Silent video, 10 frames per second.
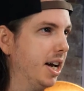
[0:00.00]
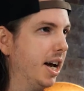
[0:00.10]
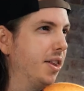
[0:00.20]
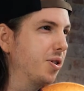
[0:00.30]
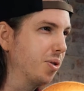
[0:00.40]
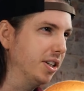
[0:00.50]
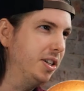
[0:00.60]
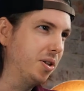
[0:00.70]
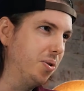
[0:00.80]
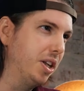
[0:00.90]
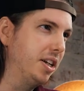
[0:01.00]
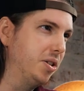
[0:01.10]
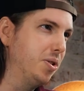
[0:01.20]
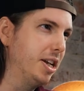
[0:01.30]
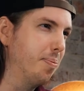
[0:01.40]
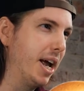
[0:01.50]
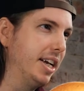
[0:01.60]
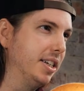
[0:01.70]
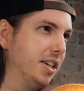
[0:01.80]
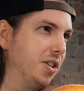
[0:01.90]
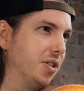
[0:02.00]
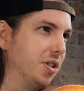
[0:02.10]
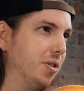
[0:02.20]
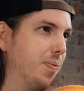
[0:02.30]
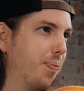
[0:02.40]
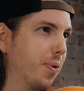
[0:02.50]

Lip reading: And there's really 2 things you need to pay attention to.